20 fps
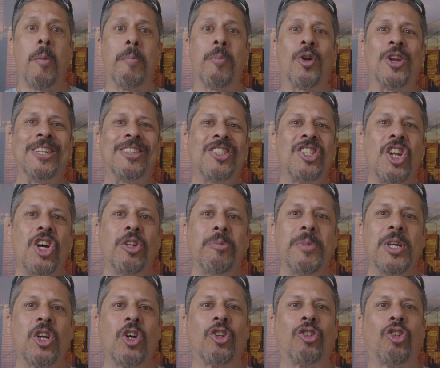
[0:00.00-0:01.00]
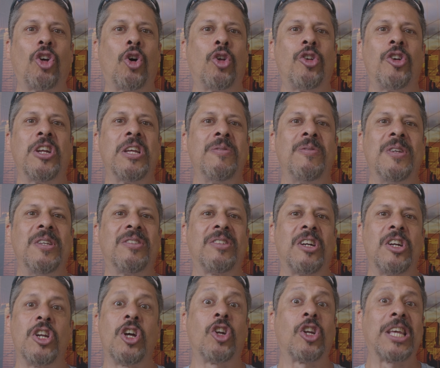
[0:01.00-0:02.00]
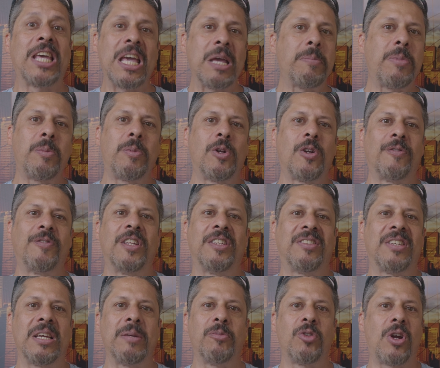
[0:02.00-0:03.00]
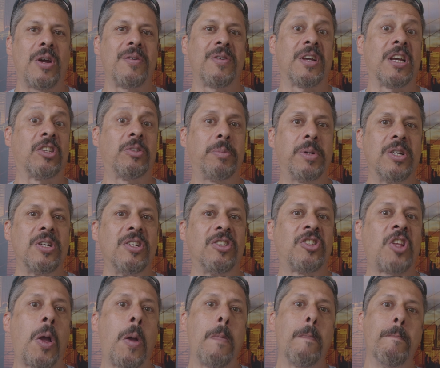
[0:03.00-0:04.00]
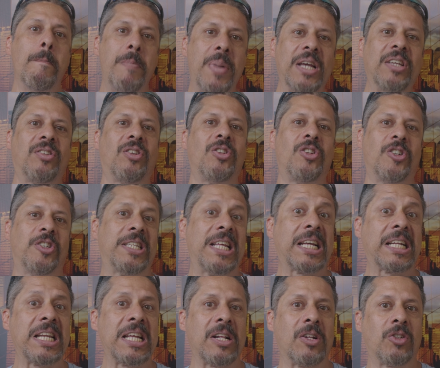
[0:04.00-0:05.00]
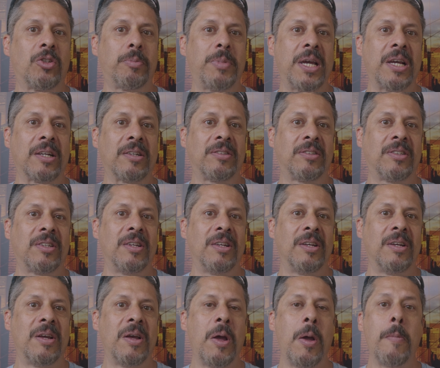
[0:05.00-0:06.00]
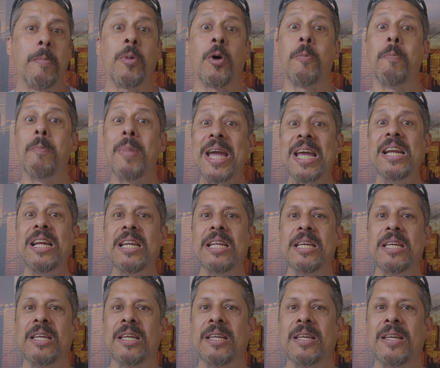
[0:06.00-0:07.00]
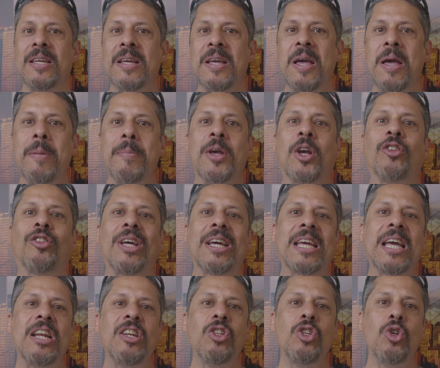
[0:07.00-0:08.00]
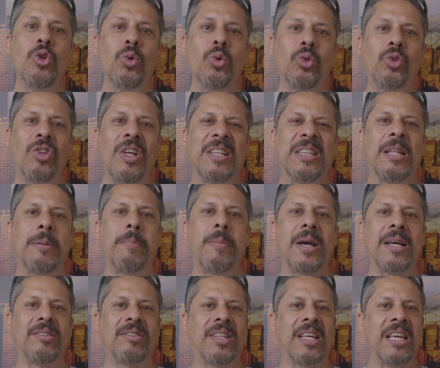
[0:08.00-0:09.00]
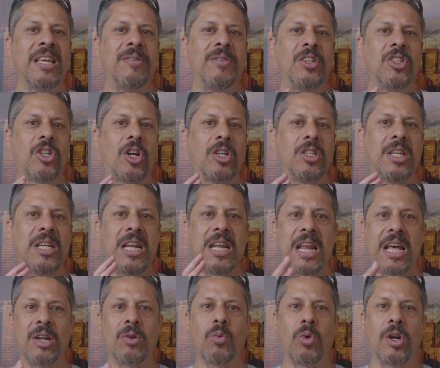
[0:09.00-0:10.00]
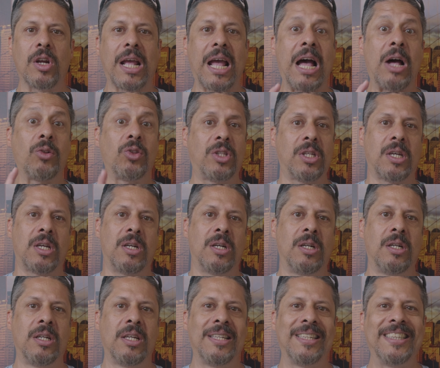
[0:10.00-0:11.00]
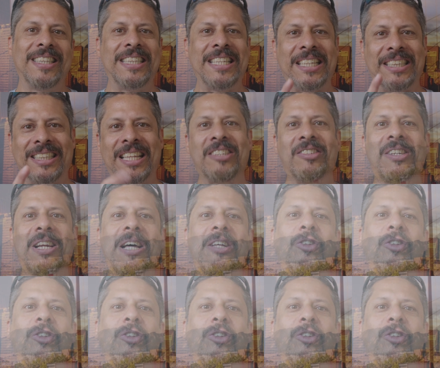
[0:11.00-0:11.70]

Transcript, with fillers: But it's not because other EVs are not capable of the same driving experience based on their technical specs, but mainly because I can use the best EV charging network out there, the Tesla